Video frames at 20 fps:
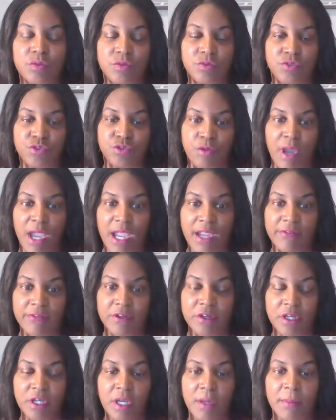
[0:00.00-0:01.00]

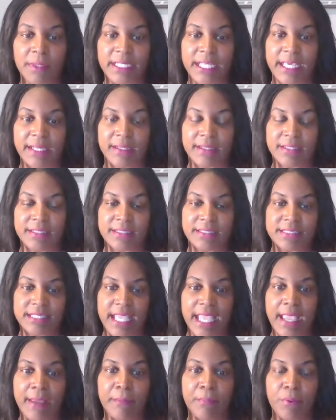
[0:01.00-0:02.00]
driver coming out of the
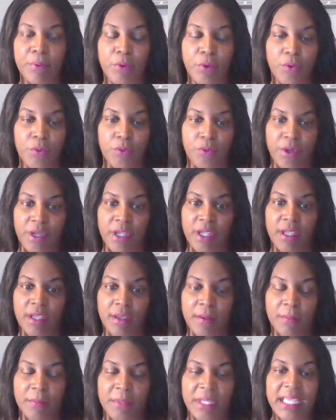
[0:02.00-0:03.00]
SAP
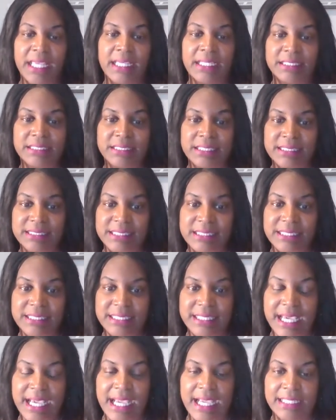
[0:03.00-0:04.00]
program does
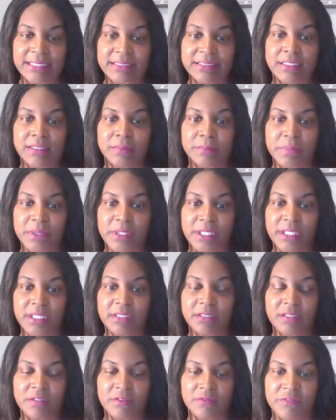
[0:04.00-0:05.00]
not
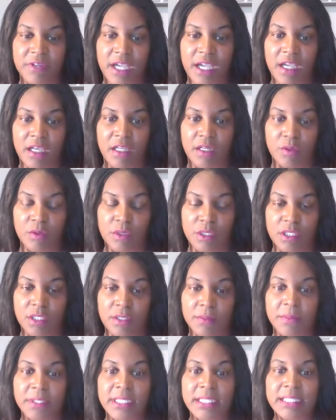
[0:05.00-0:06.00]
complete the follow
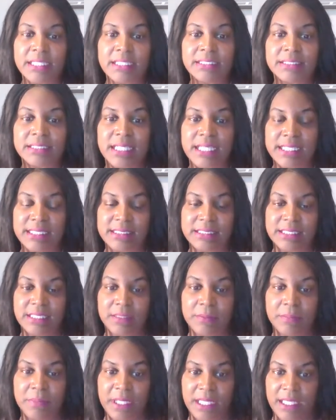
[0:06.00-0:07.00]
up
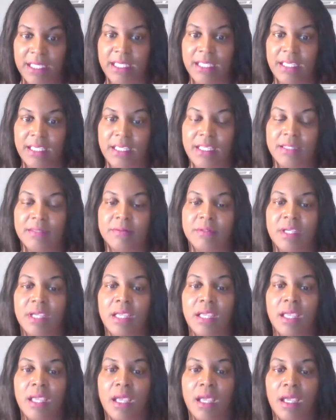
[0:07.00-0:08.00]
testing plan
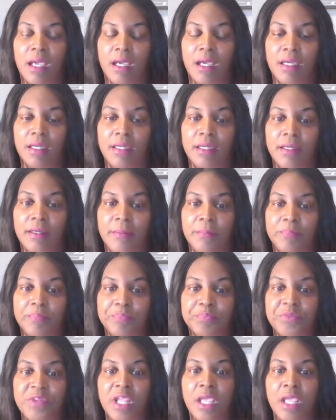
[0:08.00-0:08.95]
um,